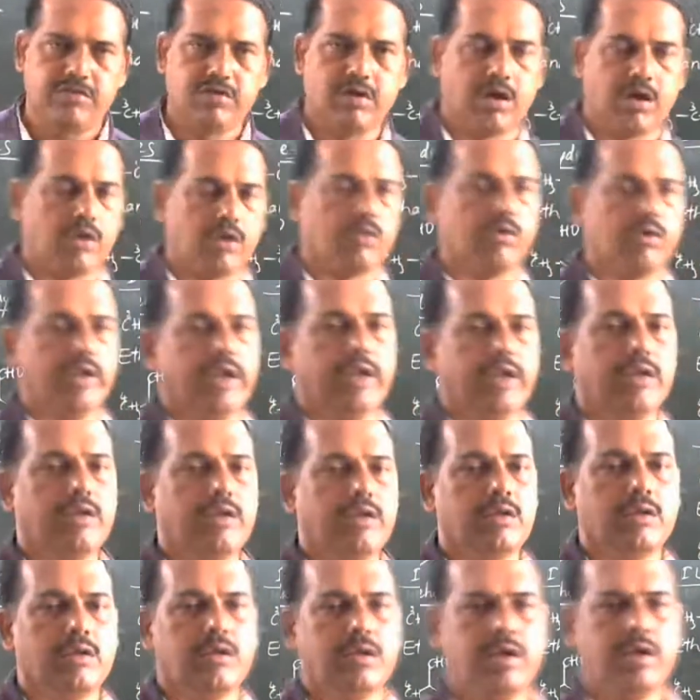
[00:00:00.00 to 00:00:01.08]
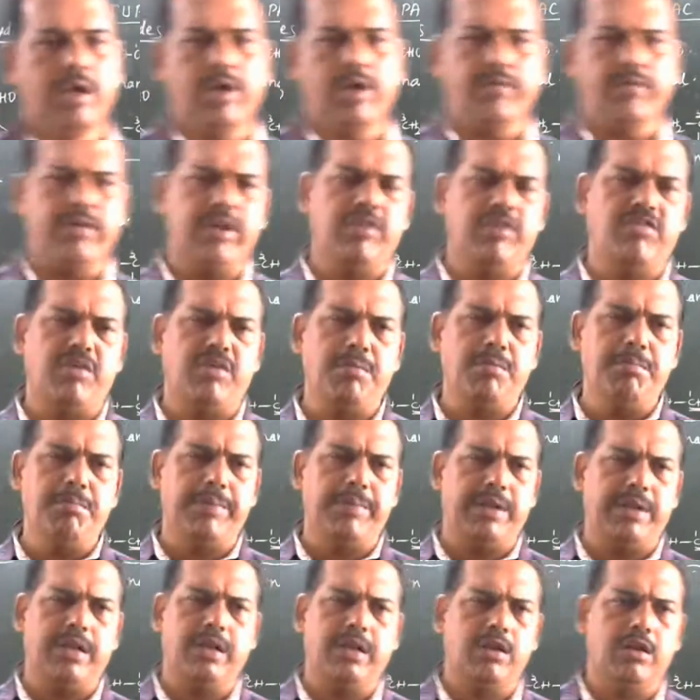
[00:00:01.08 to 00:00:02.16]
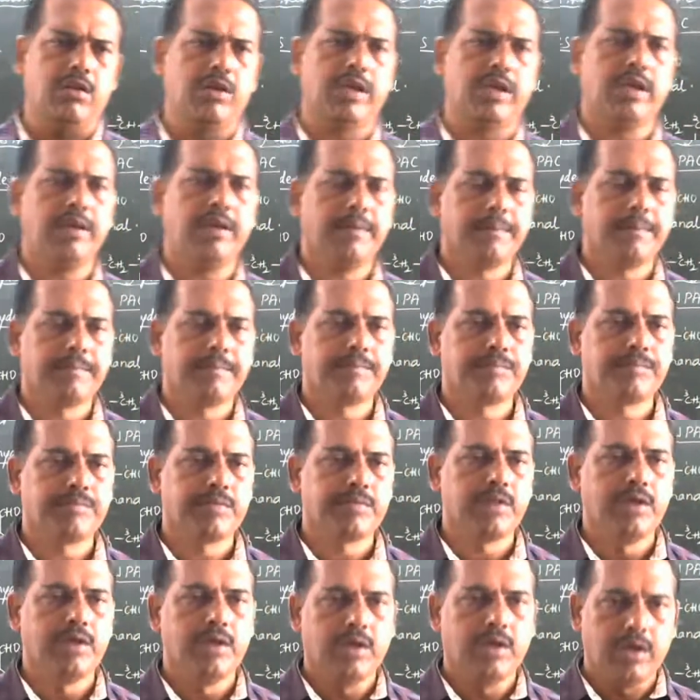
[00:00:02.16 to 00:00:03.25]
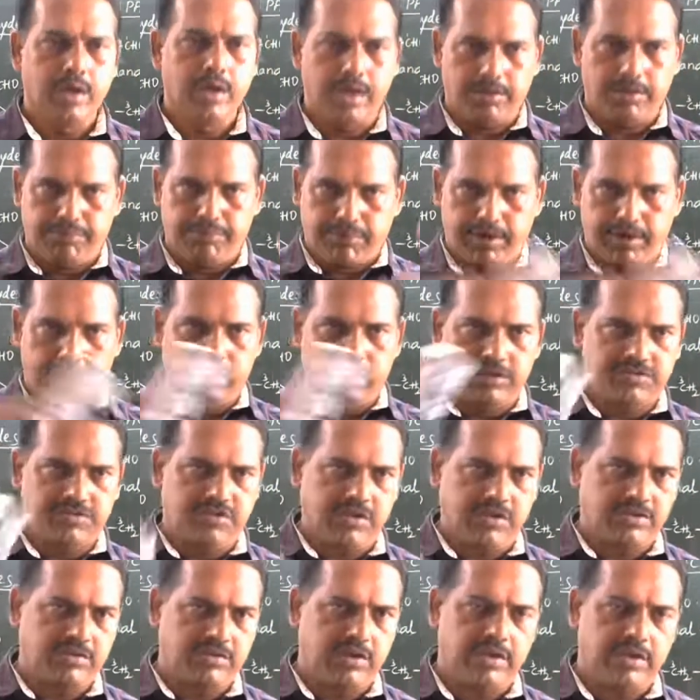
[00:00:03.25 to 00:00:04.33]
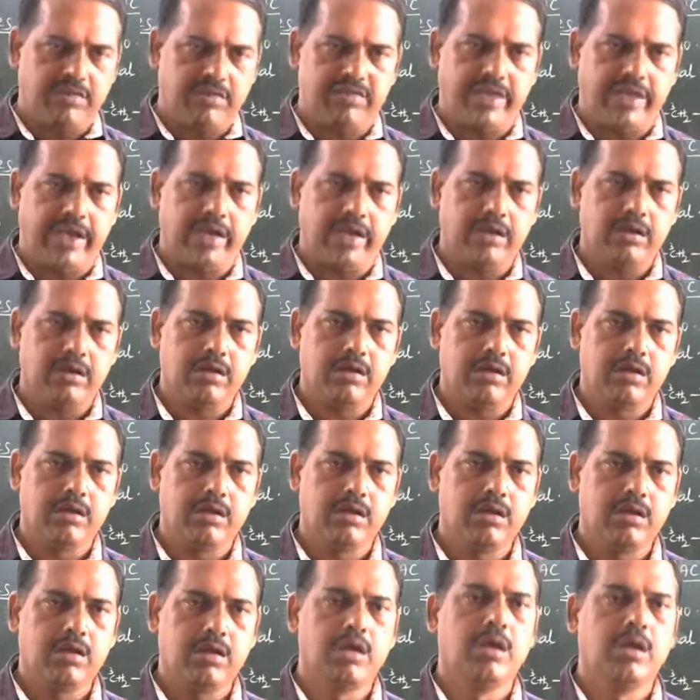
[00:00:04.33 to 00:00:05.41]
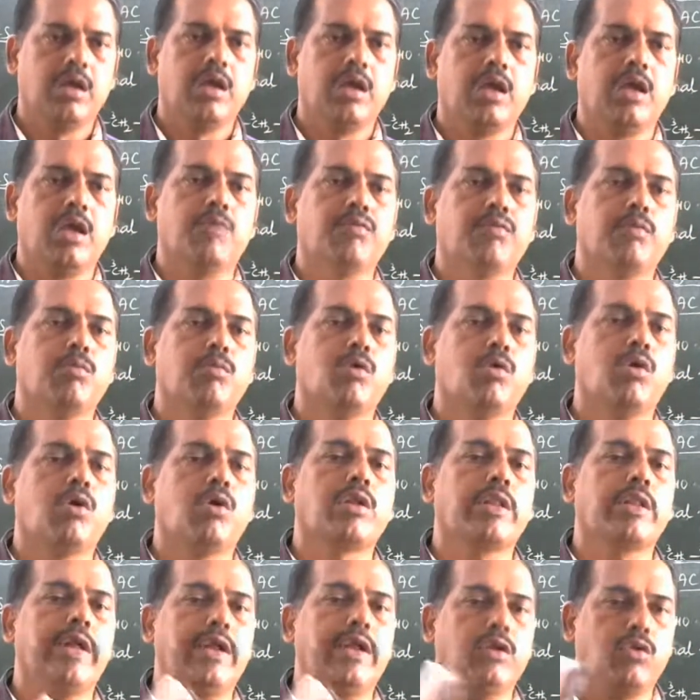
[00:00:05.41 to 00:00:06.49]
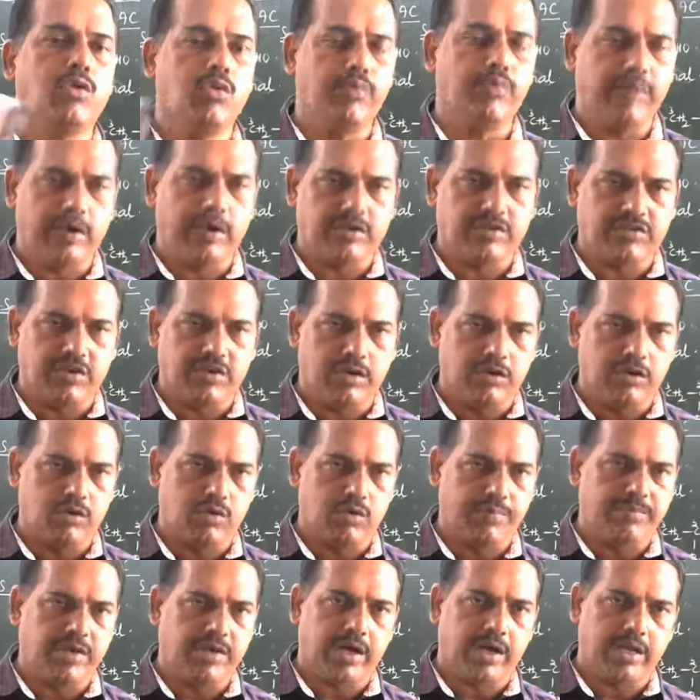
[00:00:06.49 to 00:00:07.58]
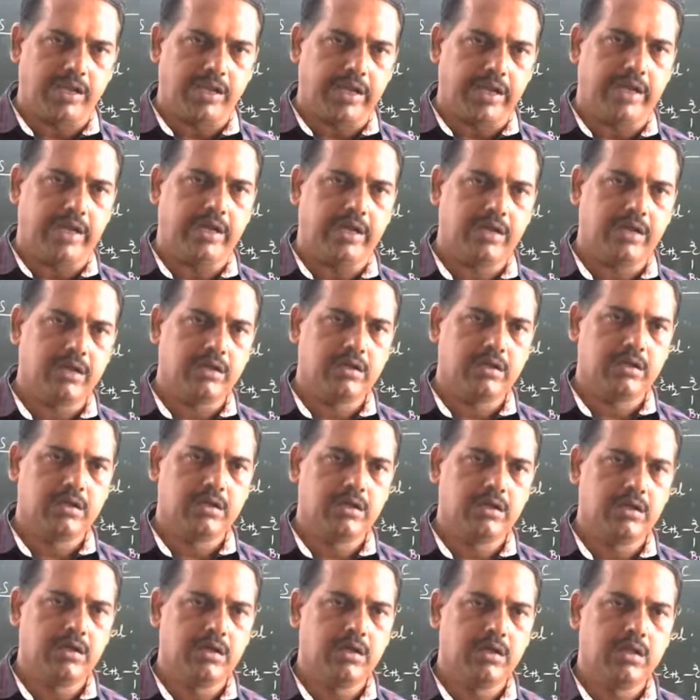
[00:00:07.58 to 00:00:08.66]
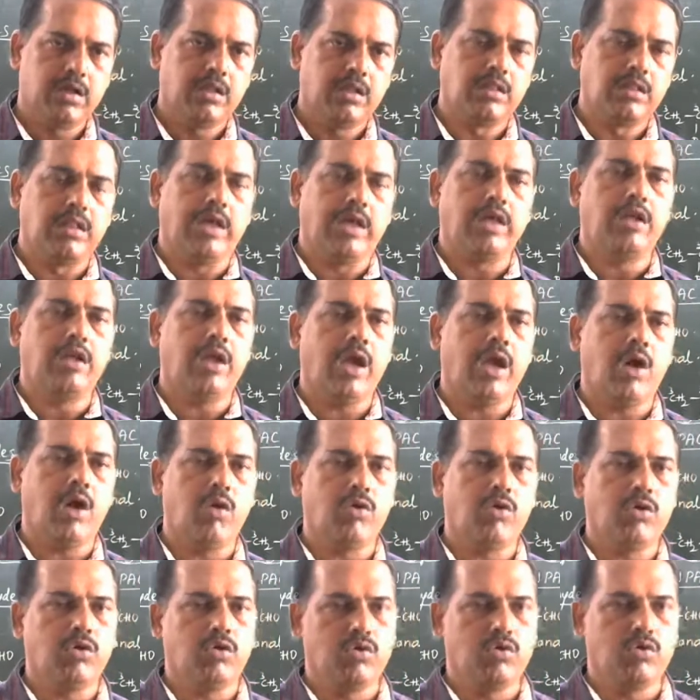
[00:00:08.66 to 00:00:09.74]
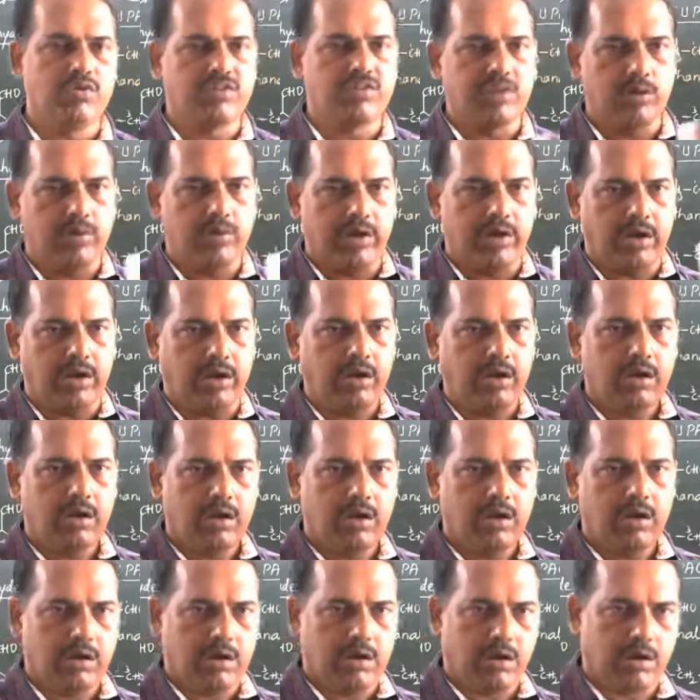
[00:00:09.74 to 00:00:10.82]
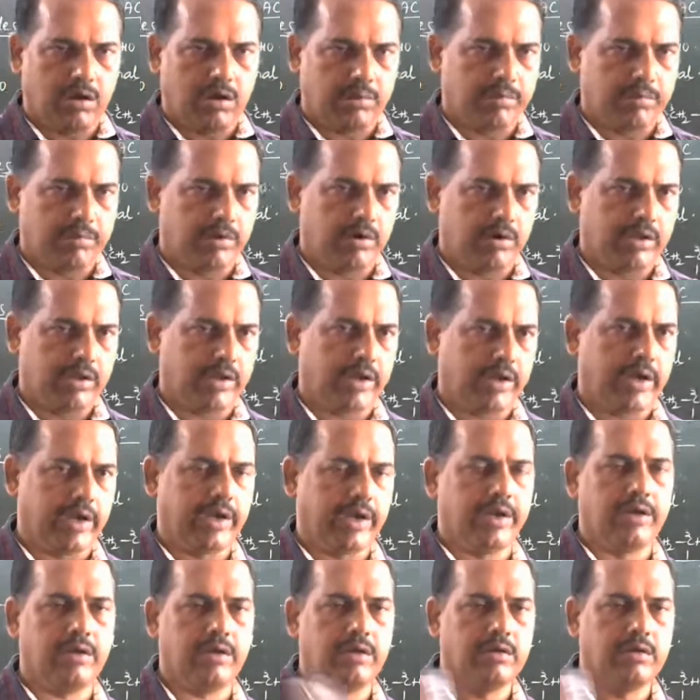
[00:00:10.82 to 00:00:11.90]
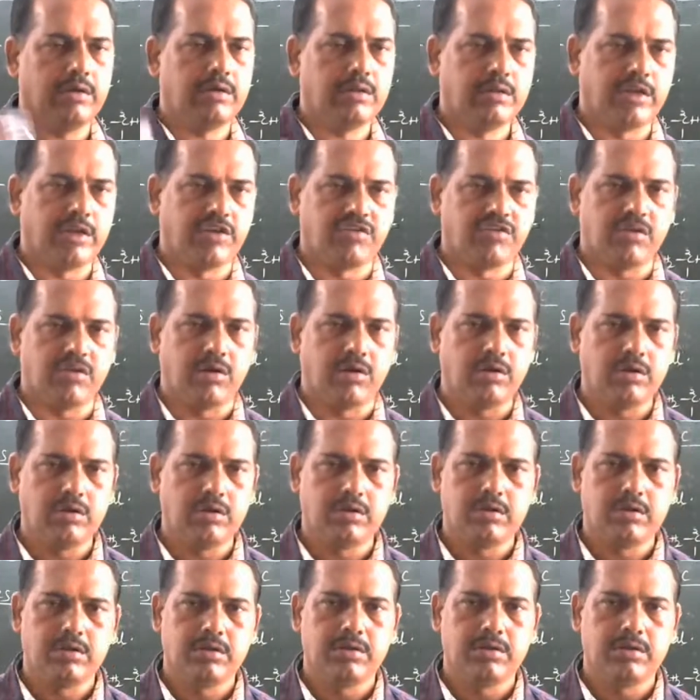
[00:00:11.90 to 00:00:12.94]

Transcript: Are you clear? A very simple analogy. If ring structure is there, if more than 2 functional groups are there, then you have to use the word carbaldehyde. That's all.